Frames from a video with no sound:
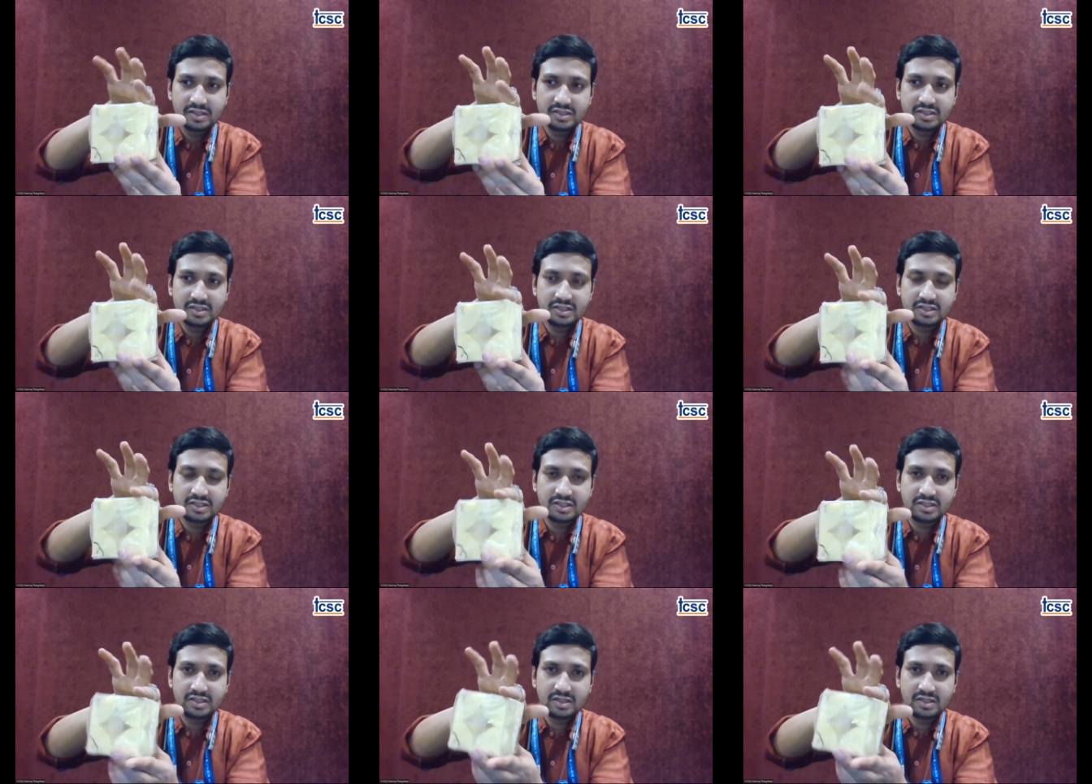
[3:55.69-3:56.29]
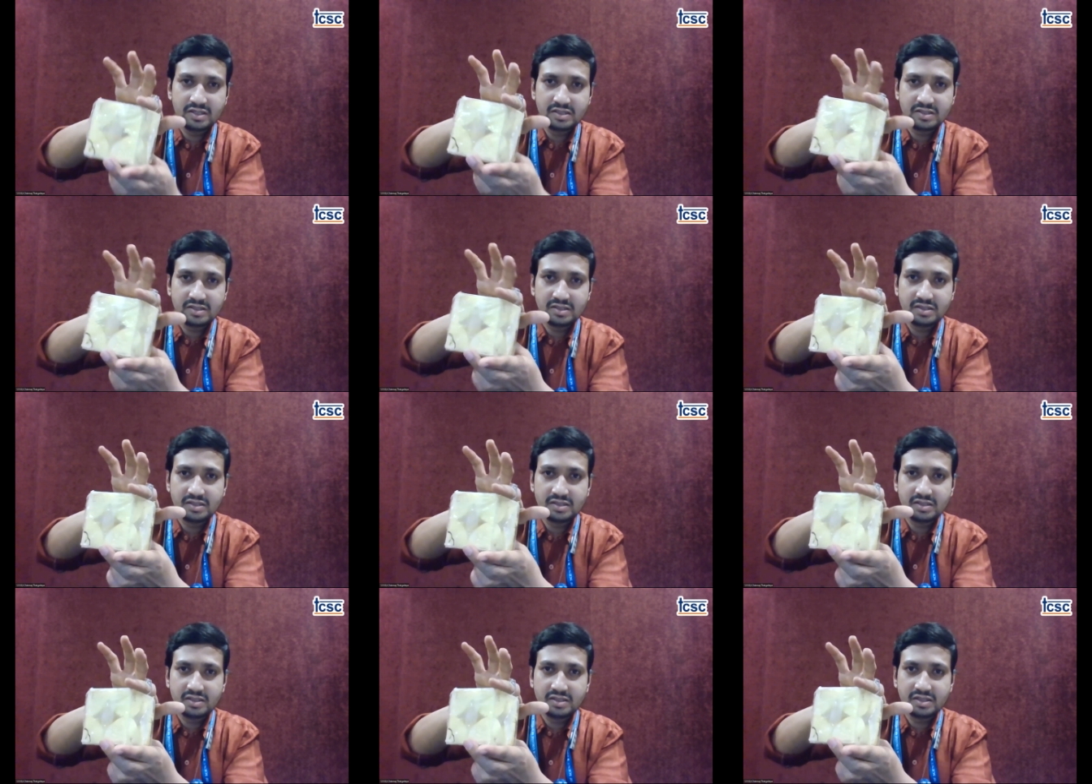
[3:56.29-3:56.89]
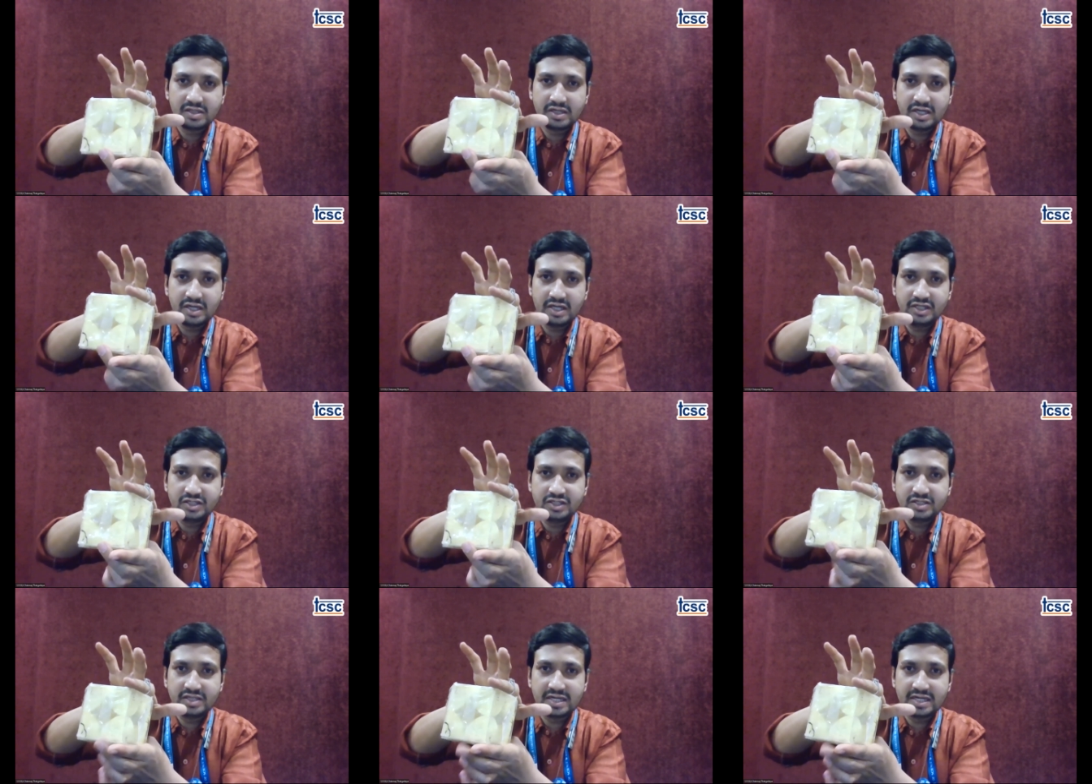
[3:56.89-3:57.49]
yes this is the
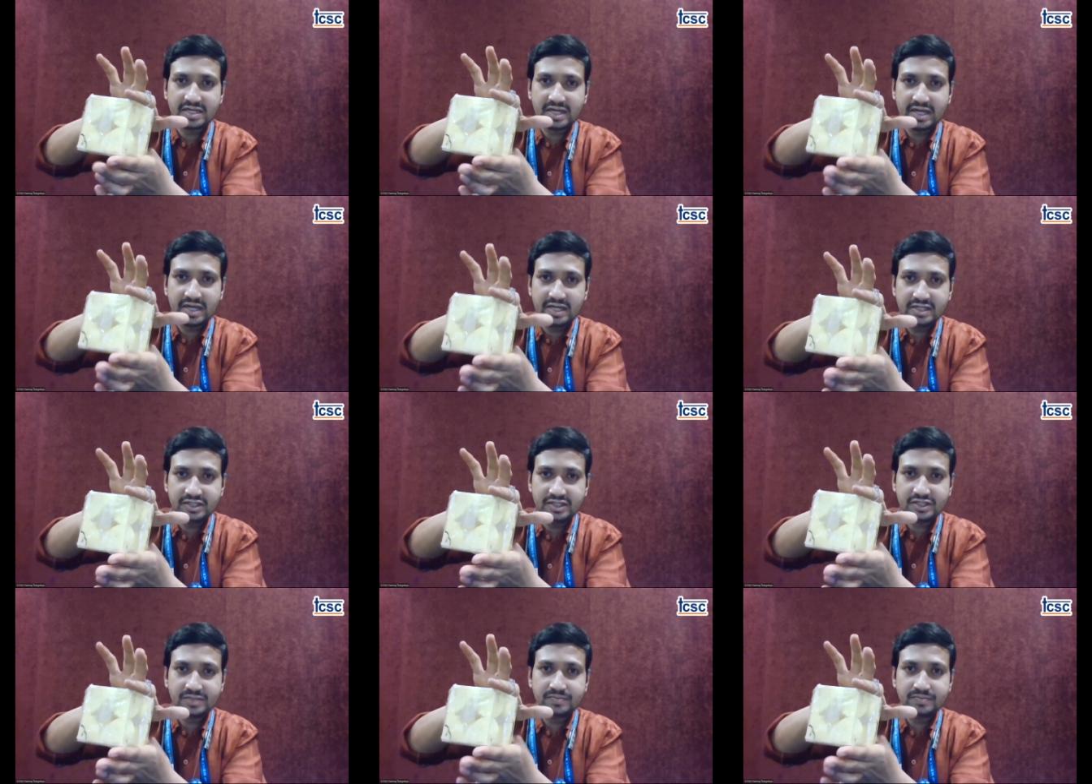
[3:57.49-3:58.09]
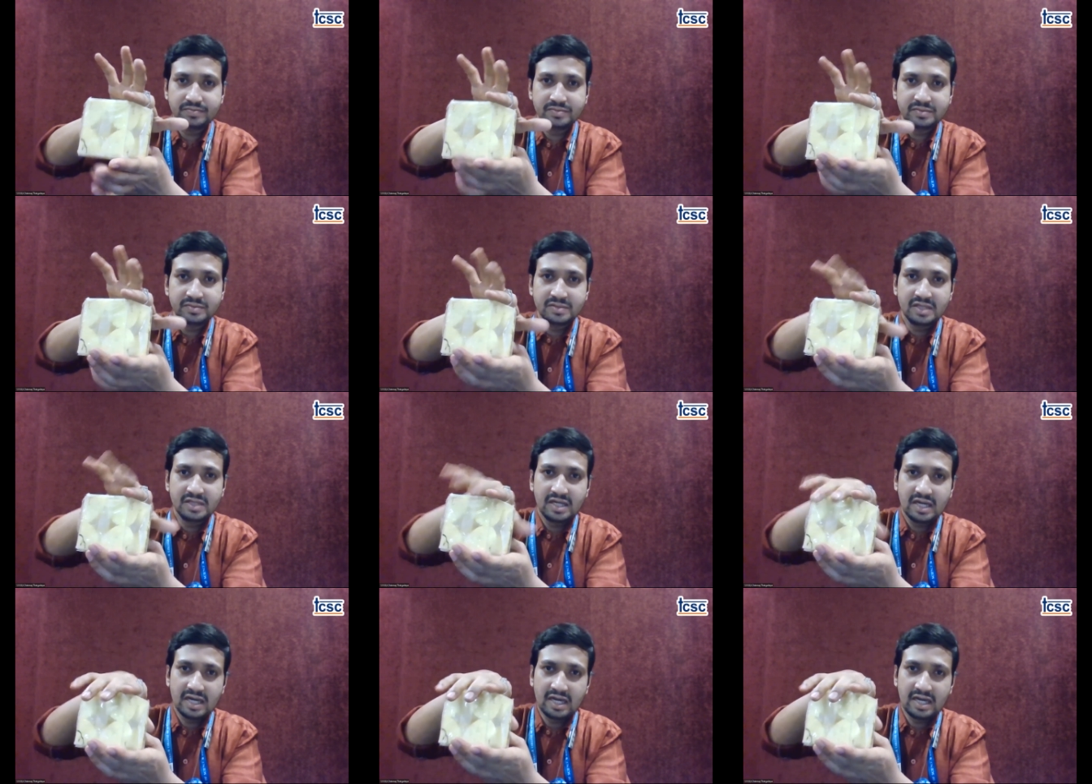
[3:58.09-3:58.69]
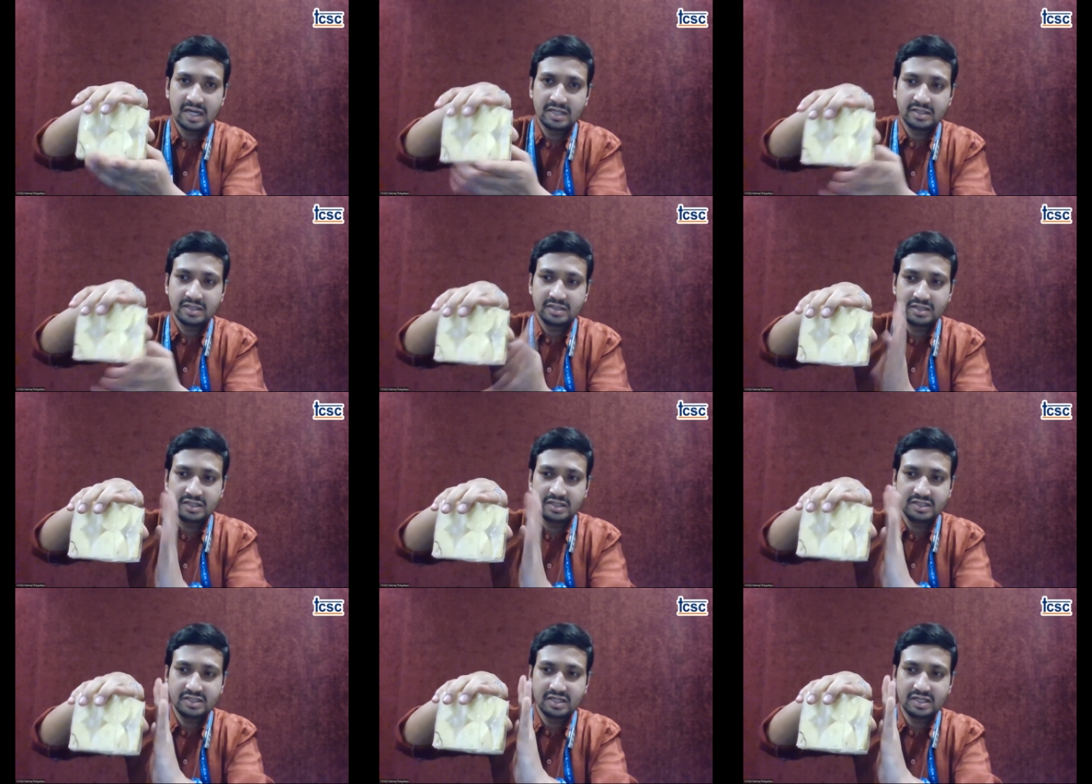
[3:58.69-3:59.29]
edge that ends
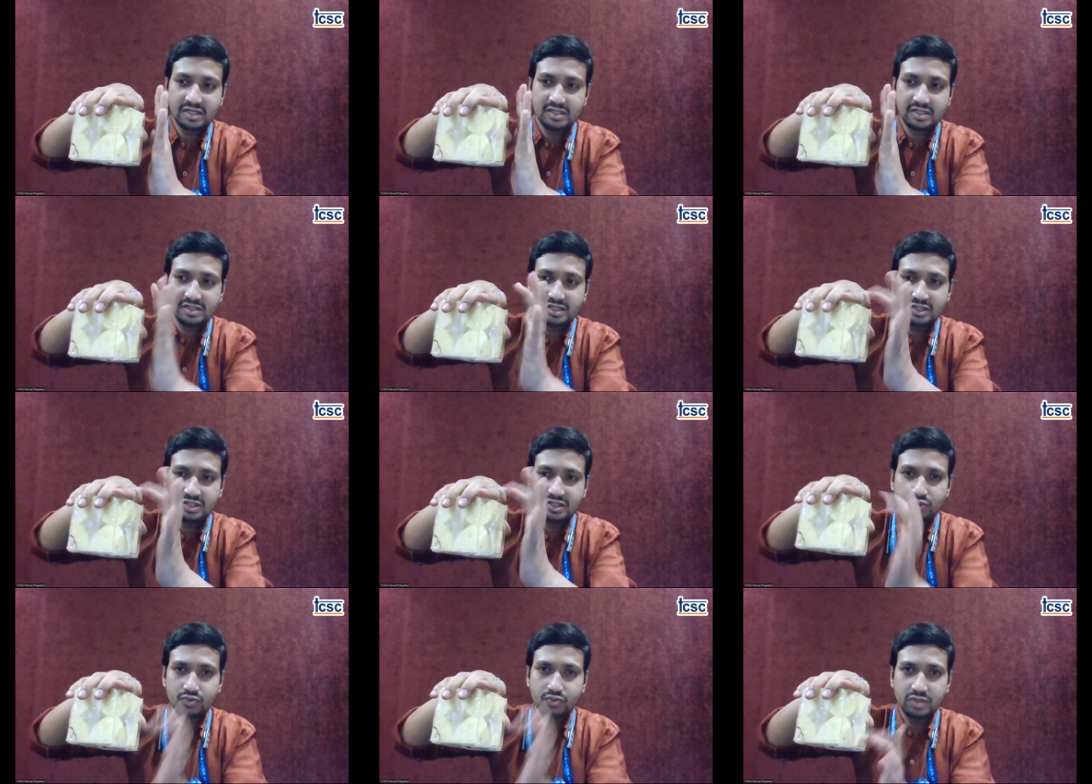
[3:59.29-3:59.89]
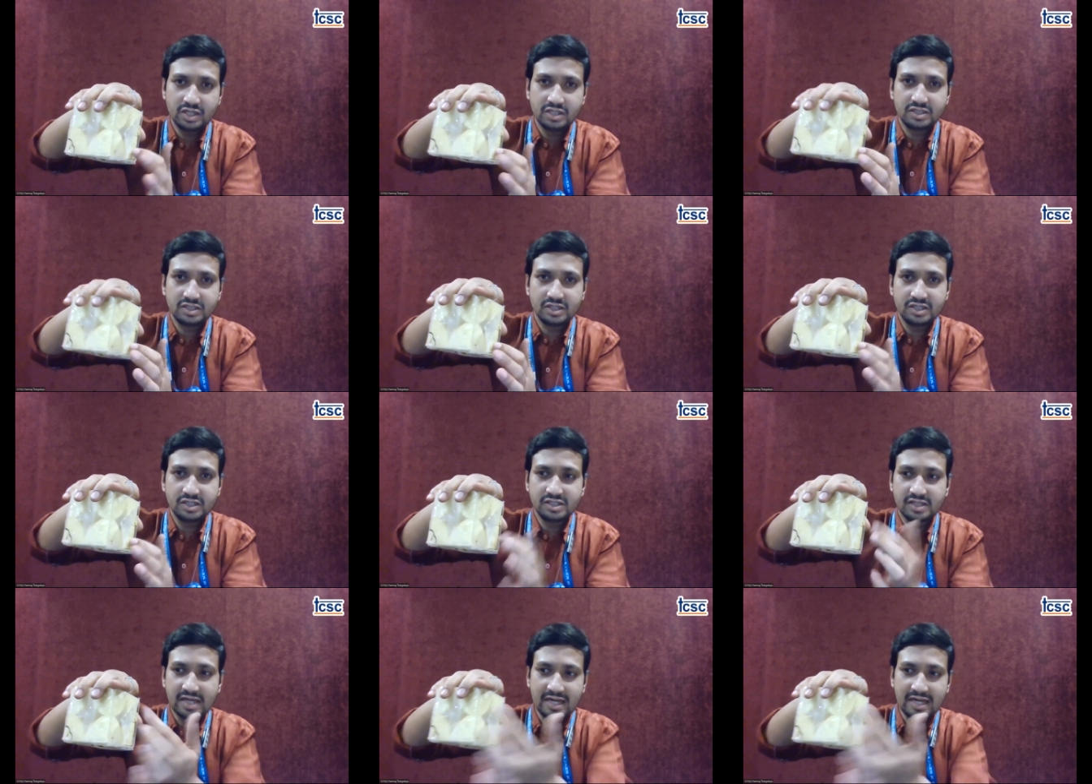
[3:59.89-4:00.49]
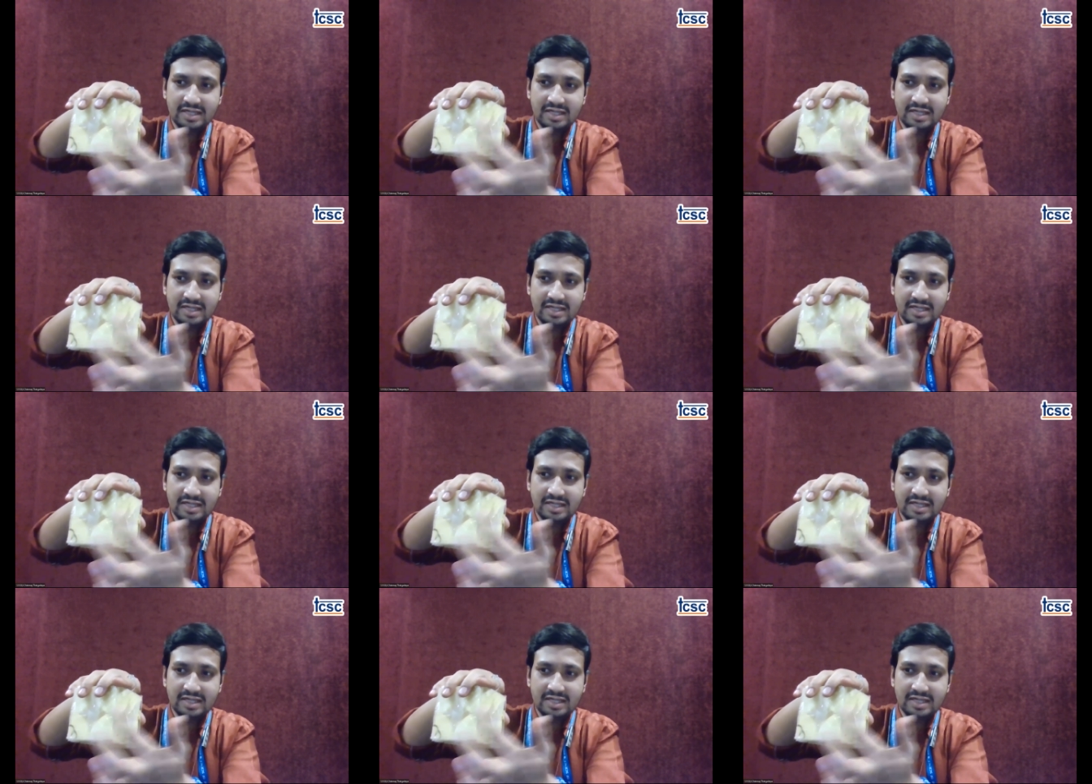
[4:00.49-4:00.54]
and this these two edges